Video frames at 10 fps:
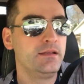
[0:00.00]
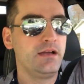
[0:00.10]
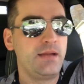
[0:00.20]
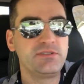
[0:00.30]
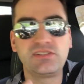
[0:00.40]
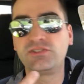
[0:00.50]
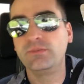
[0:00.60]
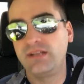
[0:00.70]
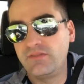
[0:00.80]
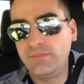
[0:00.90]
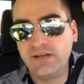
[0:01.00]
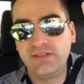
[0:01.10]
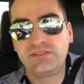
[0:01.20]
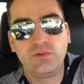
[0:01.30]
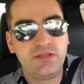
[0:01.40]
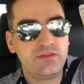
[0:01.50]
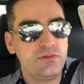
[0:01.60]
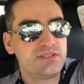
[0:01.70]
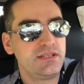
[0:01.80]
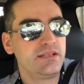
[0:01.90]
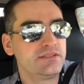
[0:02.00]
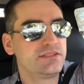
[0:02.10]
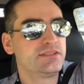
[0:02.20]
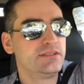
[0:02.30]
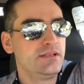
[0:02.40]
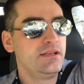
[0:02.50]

I'm just assuming everybody's doing those things